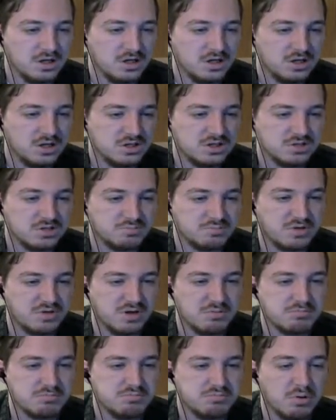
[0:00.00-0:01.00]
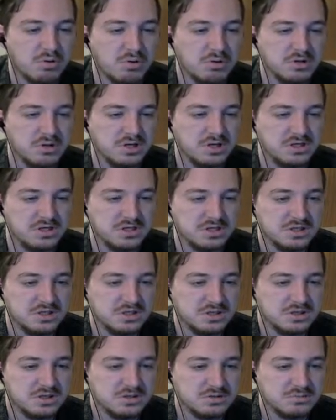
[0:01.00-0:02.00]
He's just being bullied.
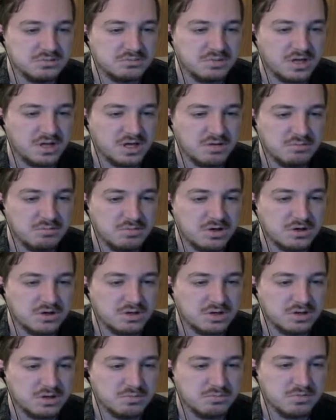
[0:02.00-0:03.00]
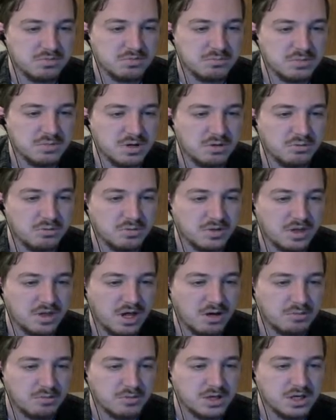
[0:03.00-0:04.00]
Playing monkey in the middle
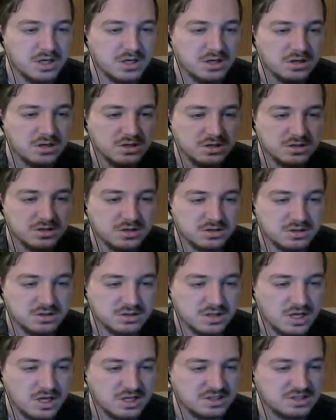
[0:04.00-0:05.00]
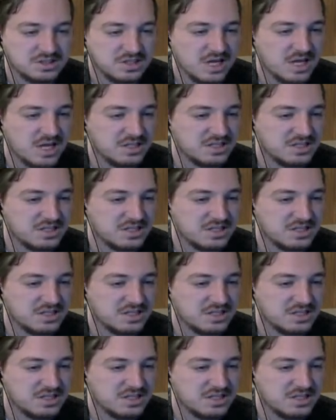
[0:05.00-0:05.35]
without me. That's that's